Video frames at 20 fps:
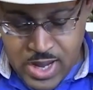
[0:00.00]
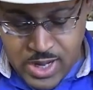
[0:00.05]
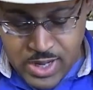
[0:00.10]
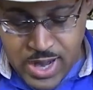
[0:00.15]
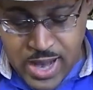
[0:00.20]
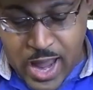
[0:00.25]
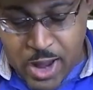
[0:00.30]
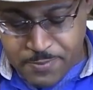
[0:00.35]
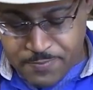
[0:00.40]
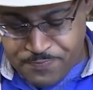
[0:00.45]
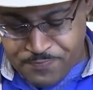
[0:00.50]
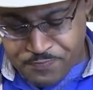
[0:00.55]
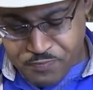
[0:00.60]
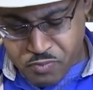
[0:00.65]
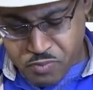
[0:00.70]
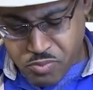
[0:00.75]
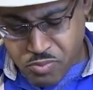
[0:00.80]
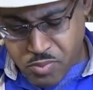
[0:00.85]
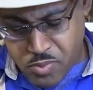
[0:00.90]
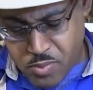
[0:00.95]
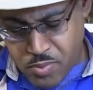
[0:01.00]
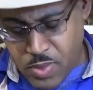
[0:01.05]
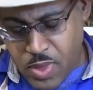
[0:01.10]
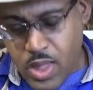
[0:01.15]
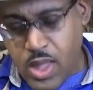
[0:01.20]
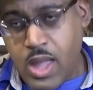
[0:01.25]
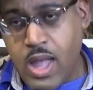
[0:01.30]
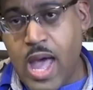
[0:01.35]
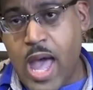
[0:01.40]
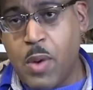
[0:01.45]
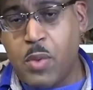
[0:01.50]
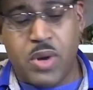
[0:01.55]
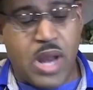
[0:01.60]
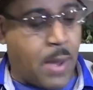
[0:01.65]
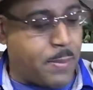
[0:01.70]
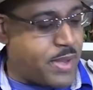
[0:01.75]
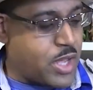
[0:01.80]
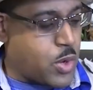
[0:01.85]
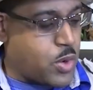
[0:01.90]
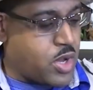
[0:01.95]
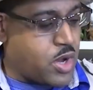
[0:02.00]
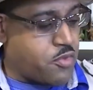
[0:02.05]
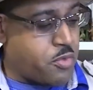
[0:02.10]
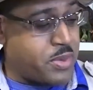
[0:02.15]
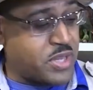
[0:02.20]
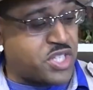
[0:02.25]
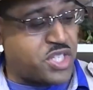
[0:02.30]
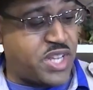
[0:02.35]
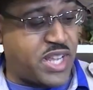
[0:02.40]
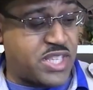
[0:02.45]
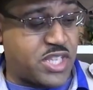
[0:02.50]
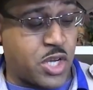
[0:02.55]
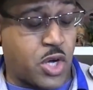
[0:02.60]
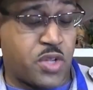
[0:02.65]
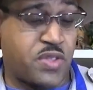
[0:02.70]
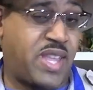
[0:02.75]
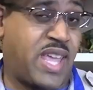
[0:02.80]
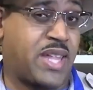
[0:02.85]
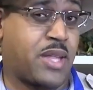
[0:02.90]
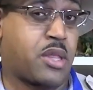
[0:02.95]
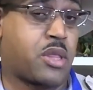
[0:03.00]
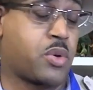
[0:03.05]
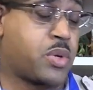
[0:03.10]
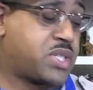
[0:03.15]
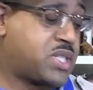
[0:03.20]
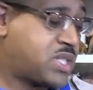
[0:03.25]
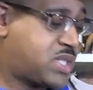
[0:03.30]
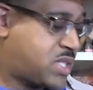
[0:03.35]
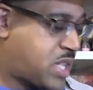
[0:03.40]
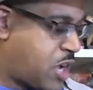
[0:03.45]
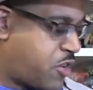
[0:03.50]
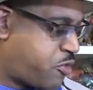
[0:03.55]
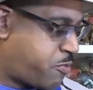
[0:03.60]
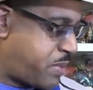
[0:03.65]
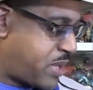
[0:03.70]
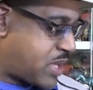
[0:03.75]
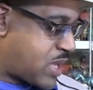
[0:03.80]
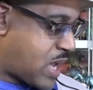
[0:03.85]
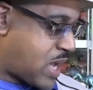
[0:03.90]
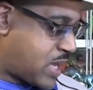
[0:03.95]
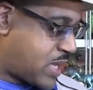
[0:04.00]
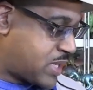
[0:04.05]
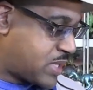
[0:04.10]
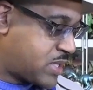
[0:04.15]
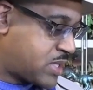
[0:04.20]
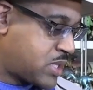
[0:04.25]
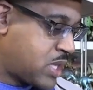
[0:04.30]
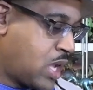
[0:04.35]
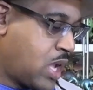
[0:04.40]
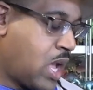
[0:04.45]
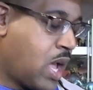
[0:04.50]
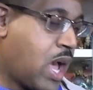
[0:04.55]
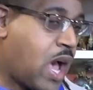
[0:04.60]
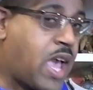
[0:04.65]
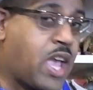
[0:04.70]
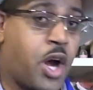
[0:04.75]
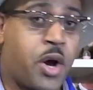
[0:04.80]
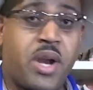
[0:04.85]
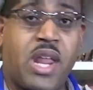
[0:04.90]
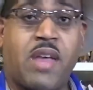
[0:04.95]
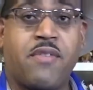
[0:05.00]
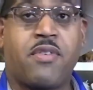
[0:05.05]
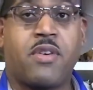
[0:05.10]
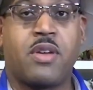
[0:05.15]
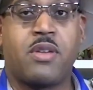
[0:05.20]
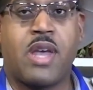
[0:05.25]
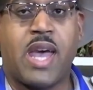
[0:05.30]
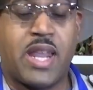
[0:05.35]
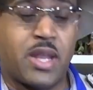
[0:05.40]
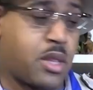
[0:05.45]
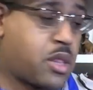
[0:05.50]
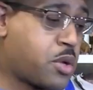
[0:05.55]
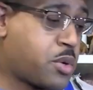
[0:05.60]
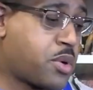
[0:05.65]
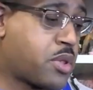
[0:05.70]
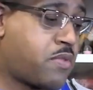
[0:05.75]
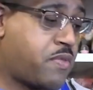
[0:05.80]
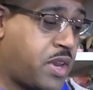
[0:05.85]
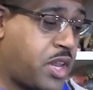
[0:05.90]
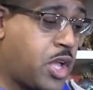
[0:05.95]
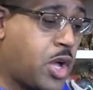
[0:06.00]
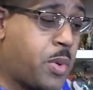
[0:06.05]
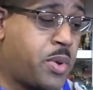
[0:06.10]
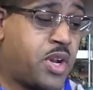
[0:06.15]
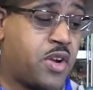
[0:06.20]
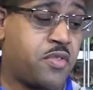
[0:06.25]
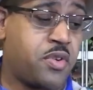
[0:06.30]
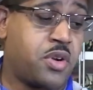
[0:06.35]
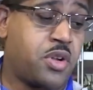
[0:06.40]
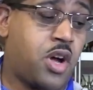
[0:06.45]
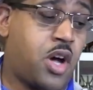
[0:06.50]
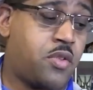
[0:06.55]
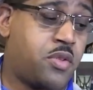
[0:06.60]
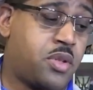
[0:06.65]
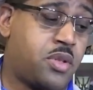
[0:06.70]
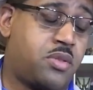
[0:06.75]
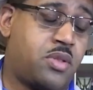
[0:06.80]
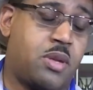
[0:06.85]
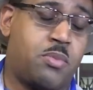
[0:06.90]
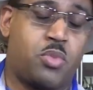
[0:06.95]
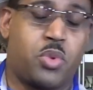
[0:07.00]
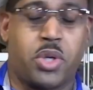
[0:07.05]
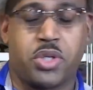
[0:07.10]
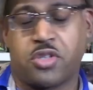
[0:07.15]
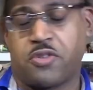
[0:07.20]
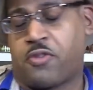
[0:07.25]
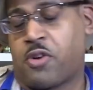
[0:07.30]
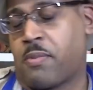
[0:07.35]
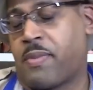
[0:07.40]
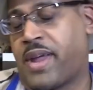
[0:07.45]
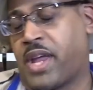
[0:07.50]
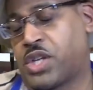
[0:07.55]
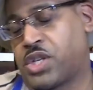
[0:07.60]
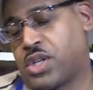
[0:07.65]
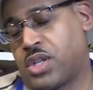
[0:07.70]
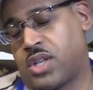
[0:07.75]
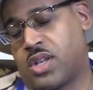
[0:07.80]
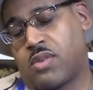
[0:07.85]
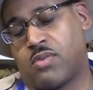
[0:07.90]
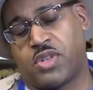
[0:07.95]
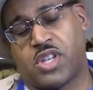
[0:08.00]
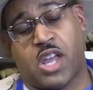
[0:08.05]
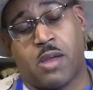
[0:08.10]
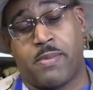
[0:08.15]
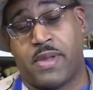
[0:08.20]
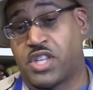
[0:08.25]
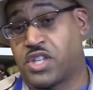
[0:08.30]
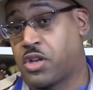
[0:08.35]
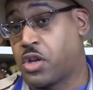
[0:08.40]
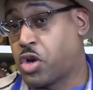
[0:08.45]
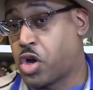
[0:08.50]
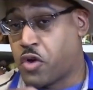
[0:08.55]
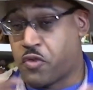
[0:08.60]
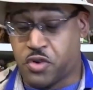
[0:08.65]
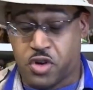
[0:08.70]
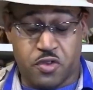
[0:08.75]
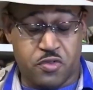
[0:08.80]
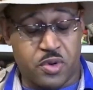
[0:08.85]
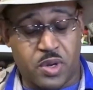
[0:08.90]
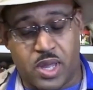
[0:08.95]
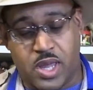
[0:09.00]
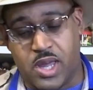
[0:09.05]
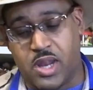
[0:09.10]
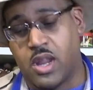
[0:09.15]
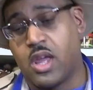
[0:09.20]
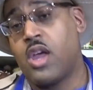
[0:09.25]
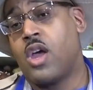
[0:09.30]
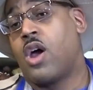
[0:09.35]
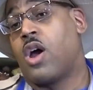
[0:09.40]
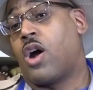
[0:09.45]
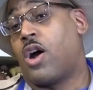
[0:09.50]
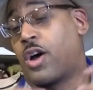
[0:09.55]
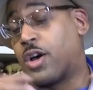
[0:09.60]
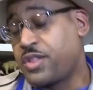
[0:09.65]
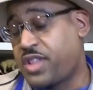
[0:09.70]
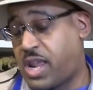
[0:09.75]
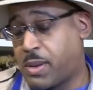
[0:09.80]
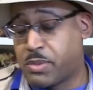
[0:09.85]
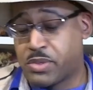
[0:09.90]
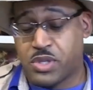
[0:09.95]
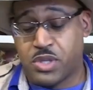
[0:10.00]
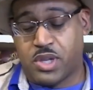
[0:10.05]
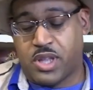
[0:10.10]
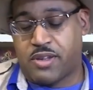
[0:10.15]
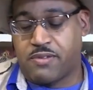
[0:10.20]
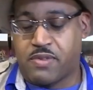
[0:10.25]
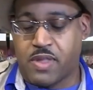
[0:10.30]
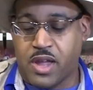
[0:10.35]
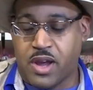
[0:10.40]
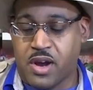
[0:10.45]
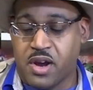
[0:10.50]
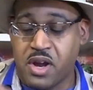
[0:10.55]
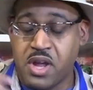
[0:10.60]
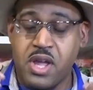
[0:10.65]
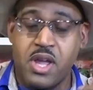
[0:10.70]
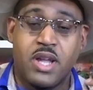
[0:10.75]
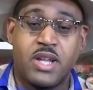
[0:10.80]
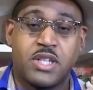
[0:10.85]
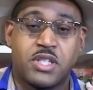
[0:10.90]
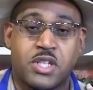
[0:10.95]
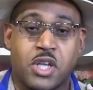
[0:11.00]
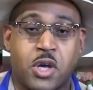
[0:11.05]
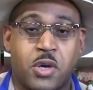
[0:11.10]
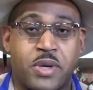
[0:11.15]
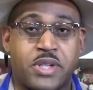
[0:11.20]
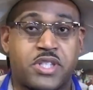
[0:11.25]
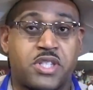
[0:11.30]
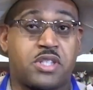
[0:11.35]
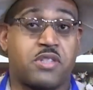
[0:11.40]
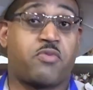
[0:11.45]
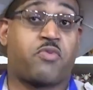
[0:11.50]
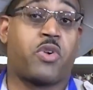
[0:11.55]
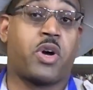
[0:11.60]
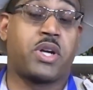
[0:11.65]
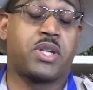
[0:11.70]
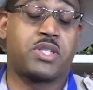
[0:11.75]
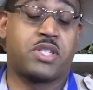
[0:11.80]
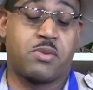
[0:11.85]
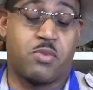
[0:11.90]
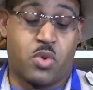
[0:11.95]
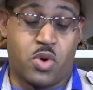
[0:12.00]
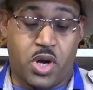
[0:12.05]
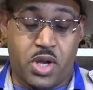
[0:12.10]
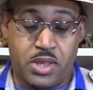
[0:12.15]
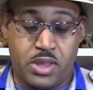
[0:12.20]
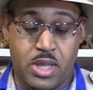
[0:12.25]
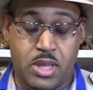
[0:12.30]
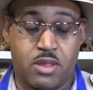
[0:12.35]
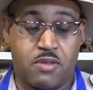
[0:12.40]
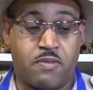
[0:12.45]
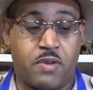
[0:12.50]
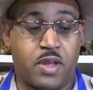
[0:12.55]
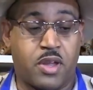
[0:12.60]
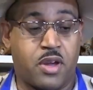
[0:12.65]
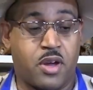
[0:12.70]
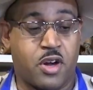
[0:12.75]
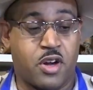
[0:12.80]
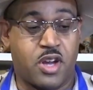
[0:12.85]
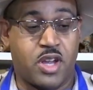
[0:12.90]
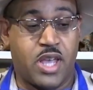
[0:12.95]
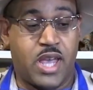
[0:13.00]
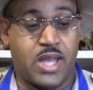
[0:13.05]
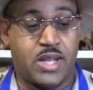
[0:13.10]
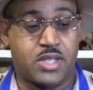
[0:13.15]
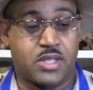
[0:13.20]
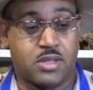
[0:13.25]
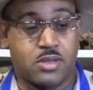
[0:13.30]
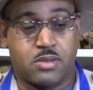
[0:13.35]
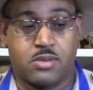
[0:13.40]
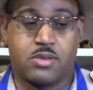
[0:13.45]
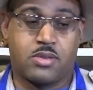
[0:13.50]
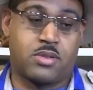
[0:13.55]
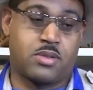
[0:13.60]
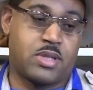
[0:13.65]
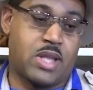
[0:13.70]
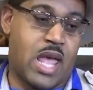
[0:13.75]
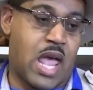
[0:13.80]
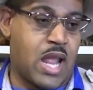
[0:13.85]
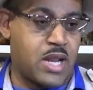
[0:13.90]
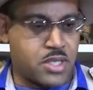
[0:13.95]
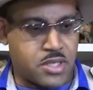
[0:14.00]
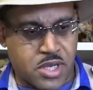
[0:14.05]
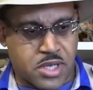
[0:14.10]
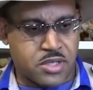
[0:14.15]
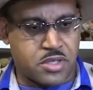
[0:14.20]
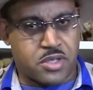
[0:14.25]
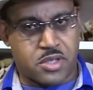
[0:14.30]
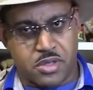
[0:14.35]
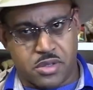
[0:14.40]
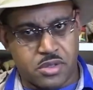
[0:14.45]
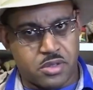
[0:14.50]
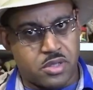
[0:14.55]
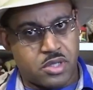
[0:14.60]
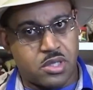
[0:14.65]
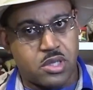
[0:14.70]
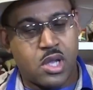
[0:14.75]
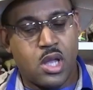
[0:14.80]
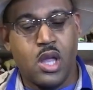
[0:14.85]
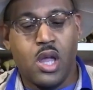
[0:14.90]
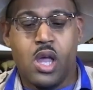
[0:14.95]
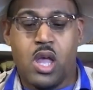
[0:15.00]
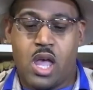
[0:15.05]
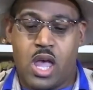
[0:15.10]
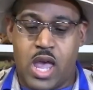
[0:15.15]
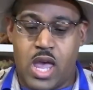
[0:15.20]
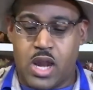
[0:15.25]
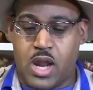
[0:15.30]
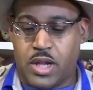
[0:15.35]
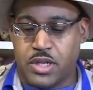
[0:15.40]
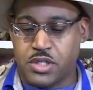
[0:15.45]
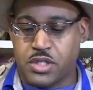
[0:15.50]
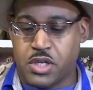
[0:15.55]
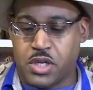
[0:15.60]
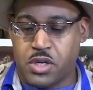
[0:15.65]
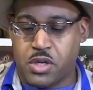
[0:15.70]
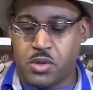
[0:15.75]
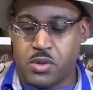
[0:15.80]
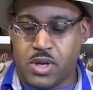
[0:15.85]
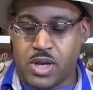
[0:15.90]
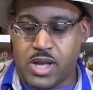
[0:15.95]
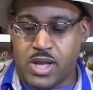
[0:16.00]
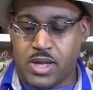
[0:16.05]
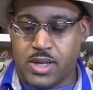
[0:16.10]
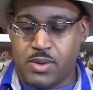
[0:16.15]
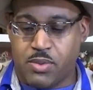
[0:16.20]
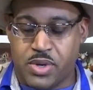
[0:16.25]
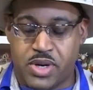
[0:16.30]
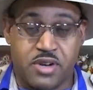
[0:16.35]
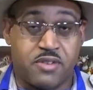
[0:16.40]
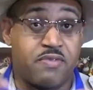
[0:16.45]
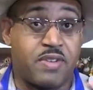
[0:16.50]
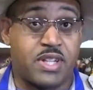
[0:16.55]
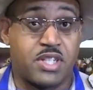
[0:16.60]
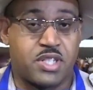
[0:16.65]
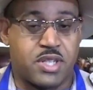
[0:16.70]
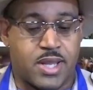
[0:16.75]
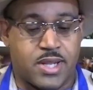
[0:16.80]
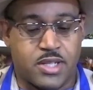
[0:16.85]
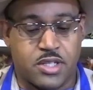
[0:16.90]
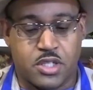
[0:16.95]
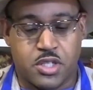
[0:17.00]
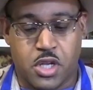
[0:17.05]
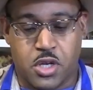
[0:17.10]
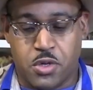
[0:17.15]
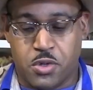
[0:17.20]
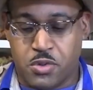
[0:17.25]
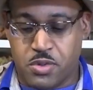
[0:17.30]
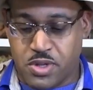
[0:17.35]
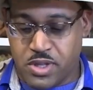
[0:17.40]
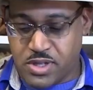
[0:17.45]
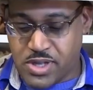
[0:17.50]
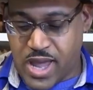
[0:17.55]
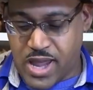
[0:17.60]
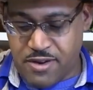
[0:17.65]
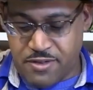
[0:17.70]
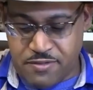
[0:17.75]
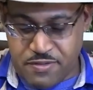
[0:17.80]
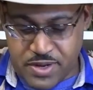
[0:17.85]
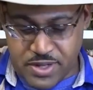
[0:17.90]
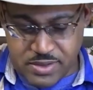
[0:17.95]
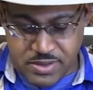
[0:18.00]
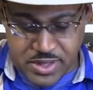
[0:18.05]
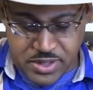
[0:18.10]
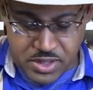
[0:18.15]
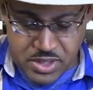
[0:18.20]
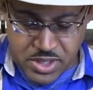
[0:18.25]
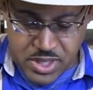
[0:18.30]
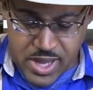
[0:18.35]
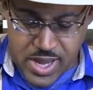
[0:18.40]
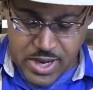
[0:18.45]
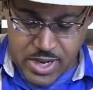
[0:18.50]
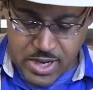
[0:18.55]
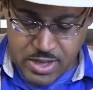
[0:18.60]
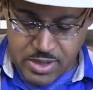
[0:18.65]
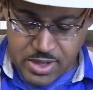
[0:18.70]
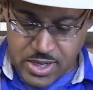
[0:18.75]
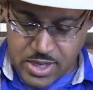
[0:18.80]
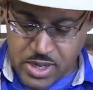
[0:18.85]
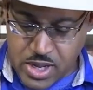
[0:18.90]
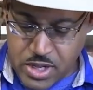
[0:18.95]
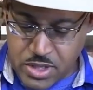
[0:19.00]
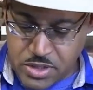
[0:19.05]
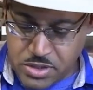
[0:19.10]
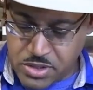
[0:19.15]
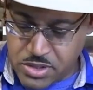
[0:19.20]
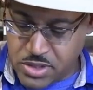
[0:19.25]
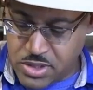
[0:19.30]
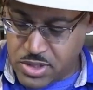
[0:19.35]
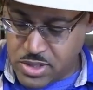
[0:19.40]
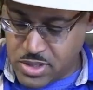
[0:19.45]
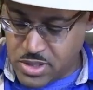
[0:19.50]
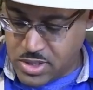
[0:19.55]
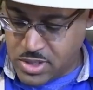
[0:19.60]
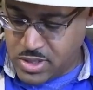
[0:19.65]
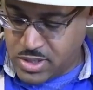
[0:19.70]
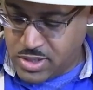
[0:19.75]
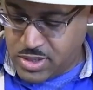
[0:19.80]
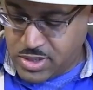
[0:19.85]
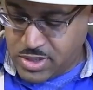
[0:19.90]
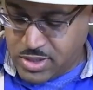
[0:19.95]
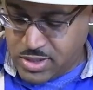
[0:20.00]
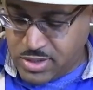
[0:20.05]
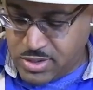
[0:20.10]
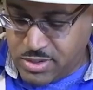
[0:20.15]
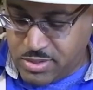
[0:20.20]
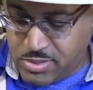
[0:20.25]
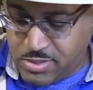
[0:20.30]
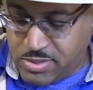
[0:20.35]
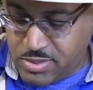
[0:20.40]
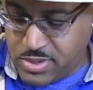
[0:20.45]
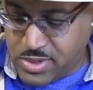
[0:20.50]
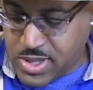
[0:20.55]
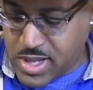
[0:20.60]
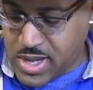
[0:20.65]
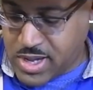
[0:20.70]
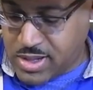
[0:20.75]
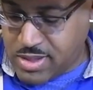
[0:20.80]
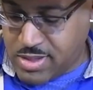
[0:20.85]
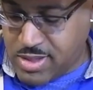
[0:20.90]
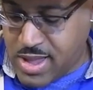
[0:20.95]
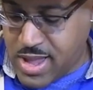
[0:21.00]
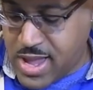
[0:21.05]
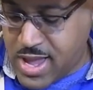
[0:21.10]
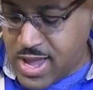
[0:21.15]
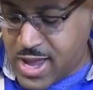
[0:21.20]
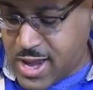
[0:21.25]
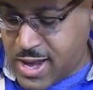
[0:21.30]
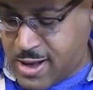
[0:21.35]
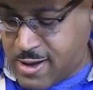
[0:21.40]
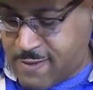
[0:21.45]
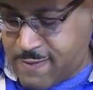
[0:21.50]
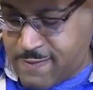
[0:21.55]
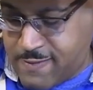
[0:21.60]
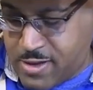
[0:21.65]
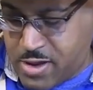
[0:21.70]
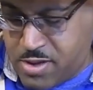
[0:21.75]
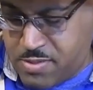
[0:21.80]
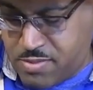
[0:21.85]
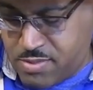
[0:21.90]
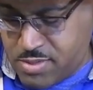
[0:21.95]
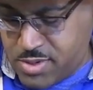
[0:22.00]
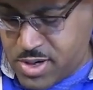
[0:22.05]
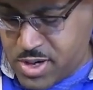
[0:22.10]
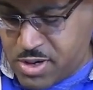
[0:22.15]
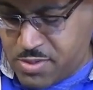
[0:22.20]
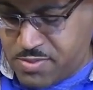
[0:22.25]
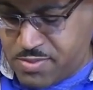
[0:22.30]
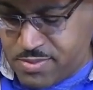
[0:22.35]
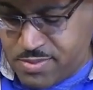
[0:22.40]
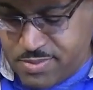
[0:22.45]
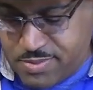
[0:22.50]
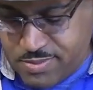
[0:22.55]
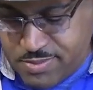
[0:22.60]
Now, I will not be going over much detail on the Allosaurus itself because I already have an Allosaurus video, whatever, all the Morrison Formation, which I mentioned over and over again, all the animals who live there. So this is focusing more on this figure, its ancestors, and also where it fits in. So kind of fun thing to look at. It goes like that. Oh, nope.